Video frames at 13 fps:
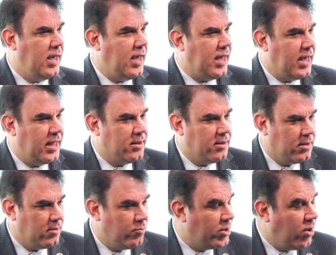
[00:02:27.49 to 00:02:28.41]
And
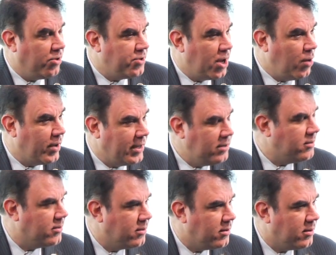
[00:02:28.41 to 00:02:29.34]
we all know it.
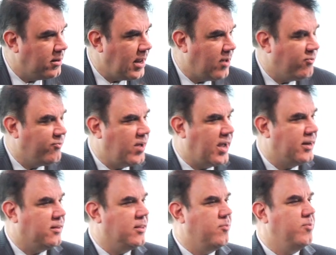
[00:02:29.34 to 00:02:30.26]
Now finally